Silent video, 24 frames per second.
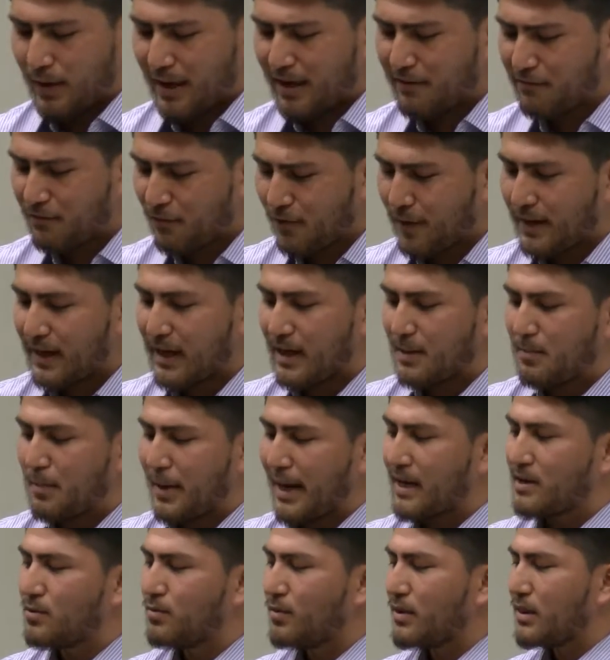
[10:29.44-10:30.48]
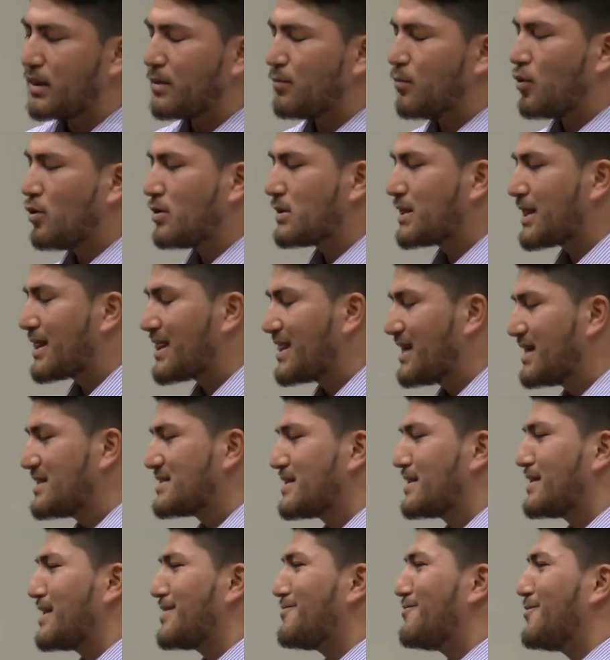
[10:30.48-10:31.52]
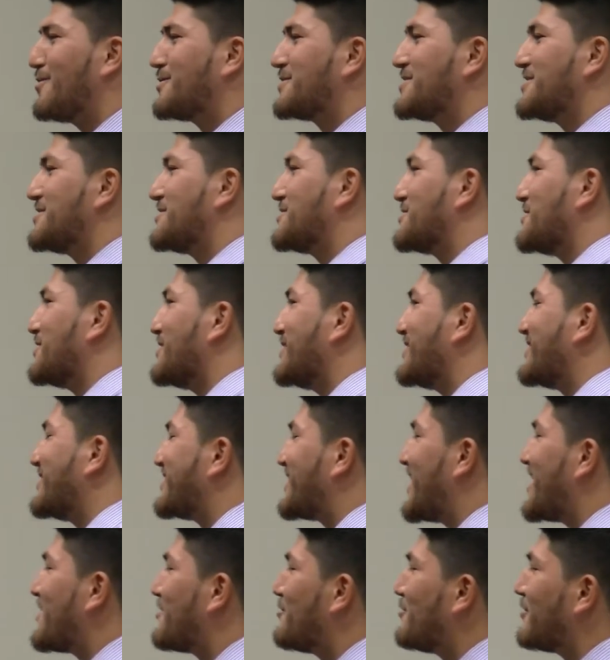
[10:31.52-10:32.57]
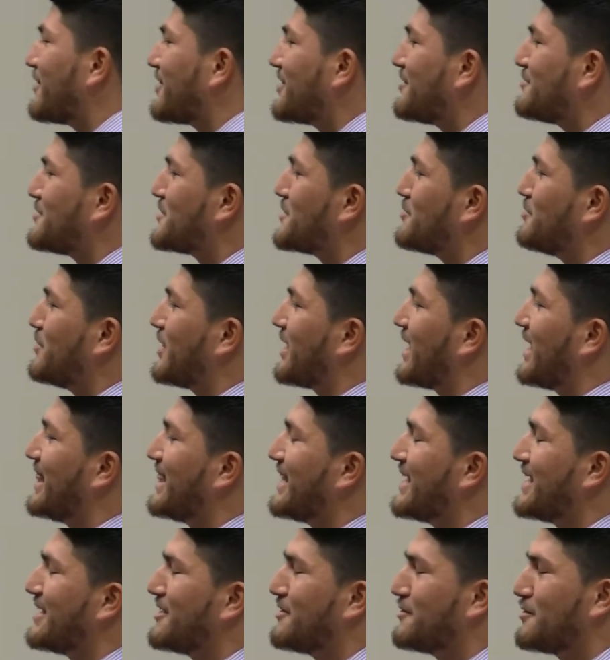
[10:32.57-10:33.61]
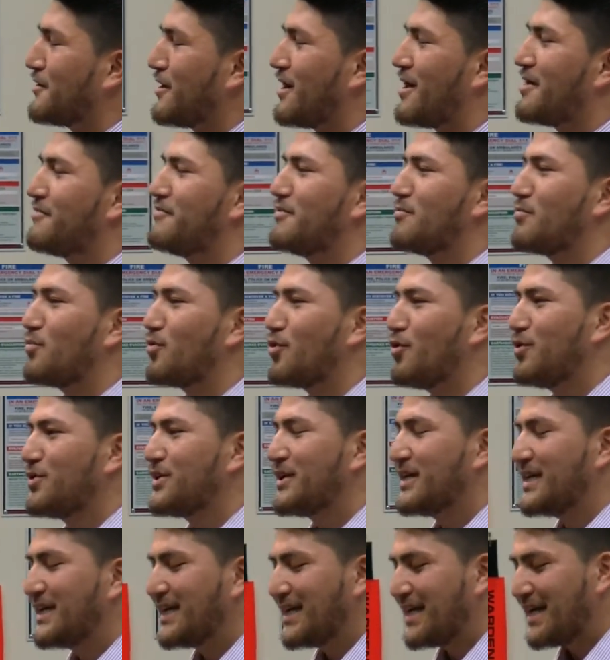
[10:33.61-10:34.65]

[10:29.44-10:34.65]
everyone had packed with them all the things that they wanted to take with them to begin their new life abroad.